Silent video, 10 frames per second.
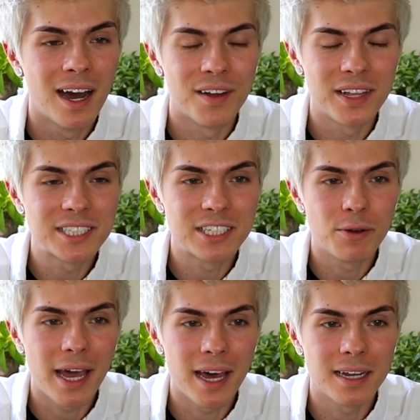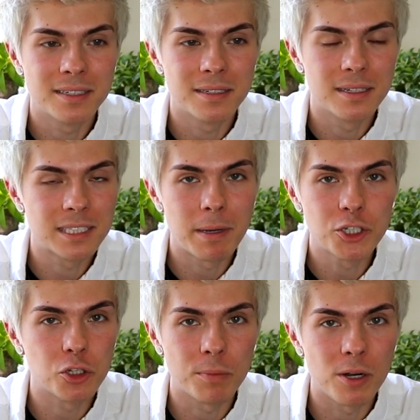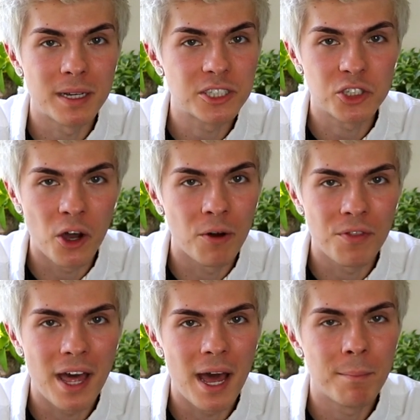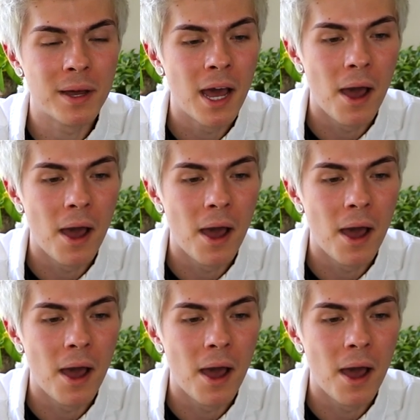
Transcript: unless you had special permits to own them.